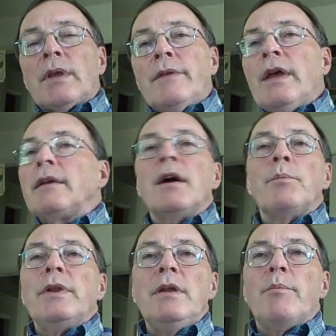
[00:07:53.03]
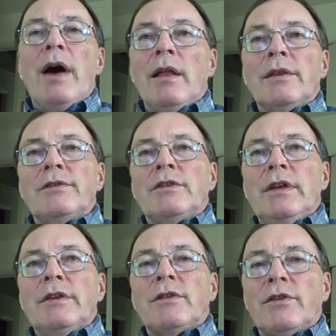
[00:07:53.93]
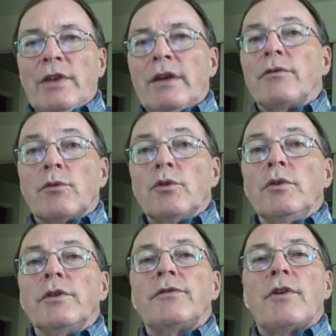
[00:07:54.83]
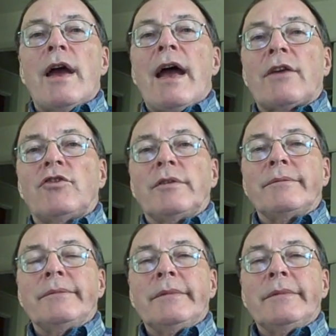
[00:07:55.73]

And that company policy is a set of rules for action.